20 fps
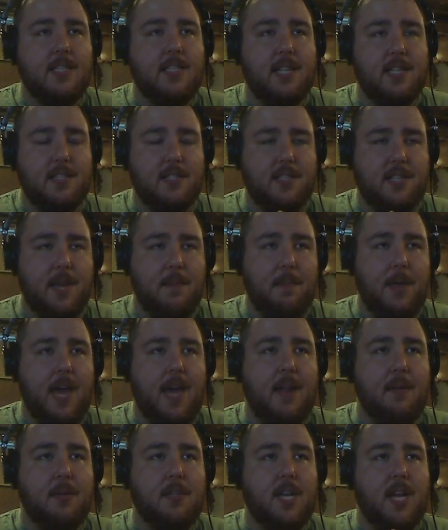Let's skip
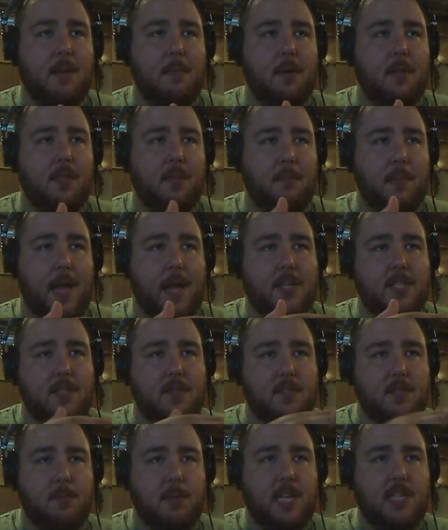ahead and we'll talk about the matches
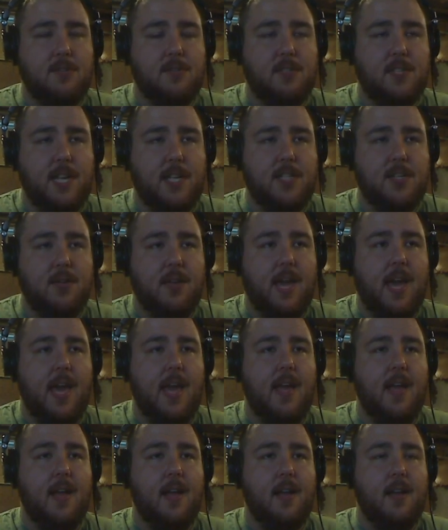of Splice versus
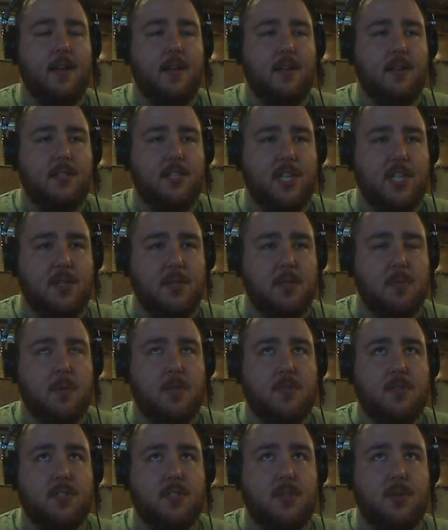H2K, G2
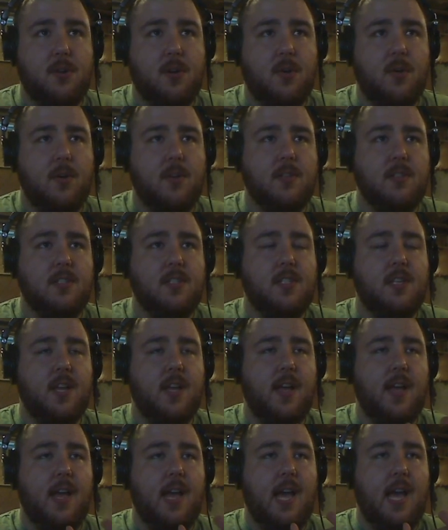Sports versus Unicorns.
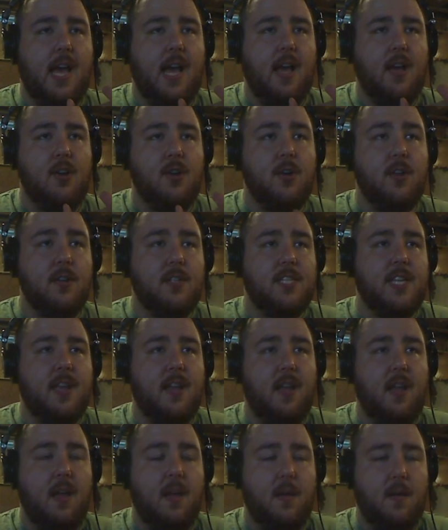Who do you
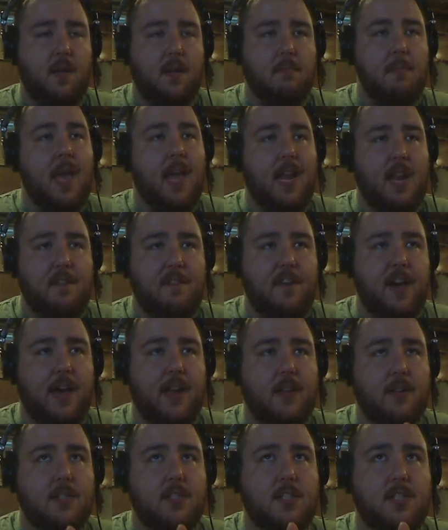see making it to
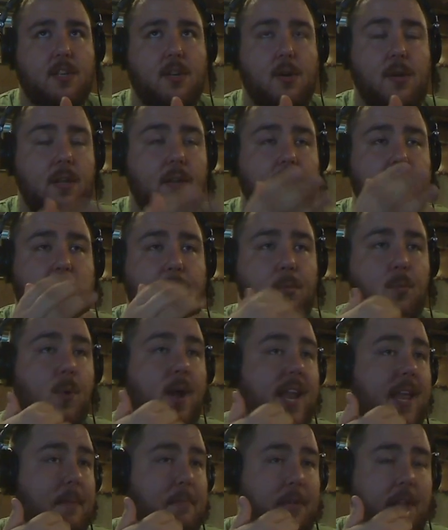finals? Who do you see
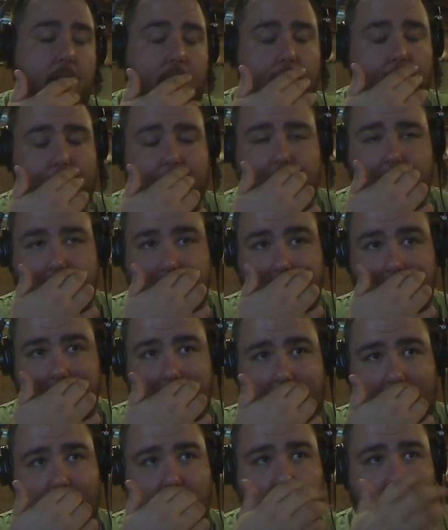winning playoffs
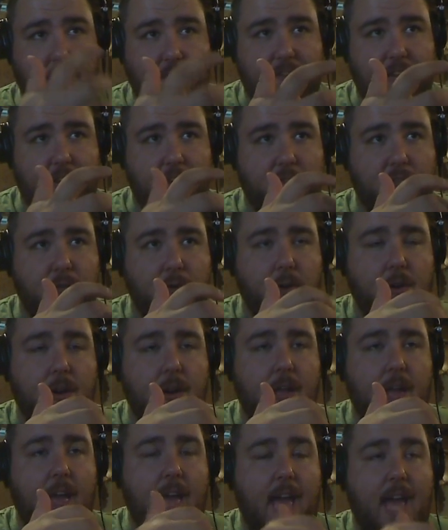now that we're at a Final
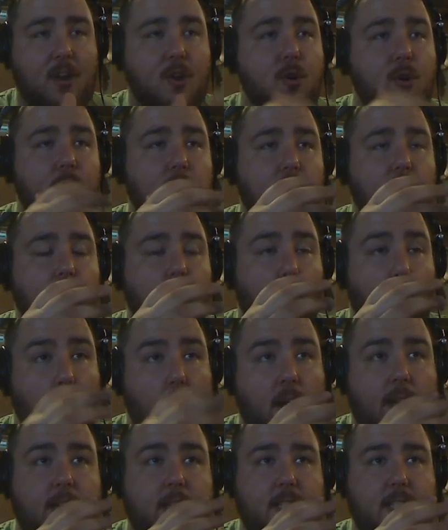Four? And who do you
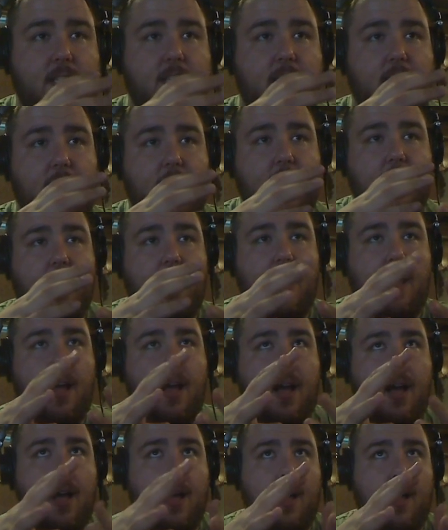want to see
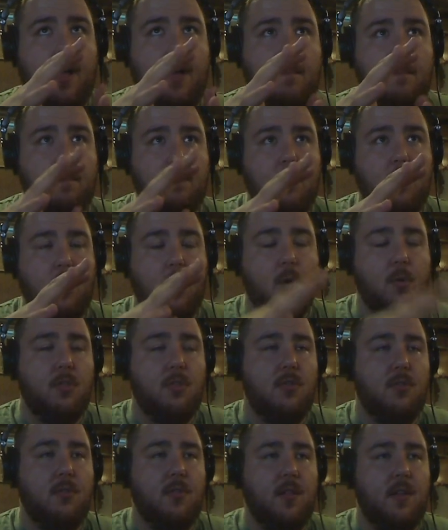go
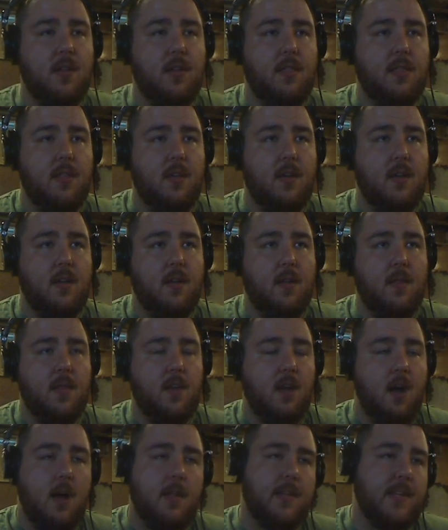through the
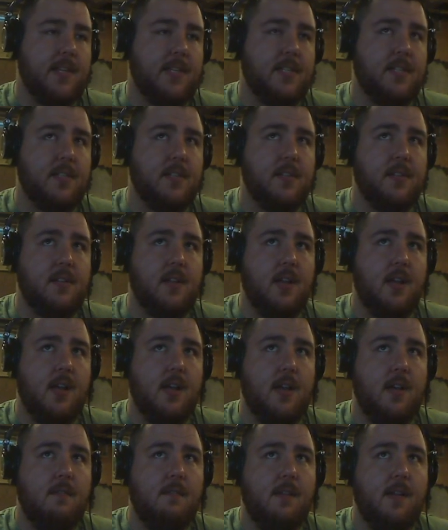gauntlet,
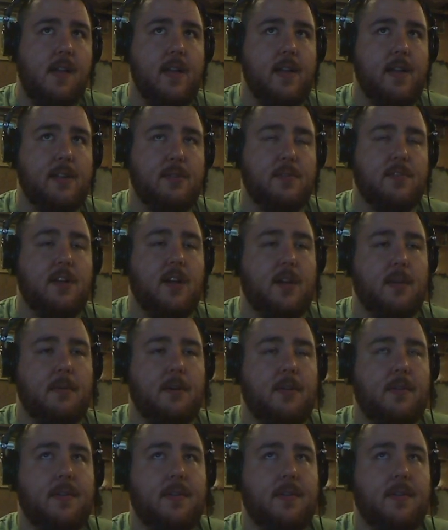as we've talked about?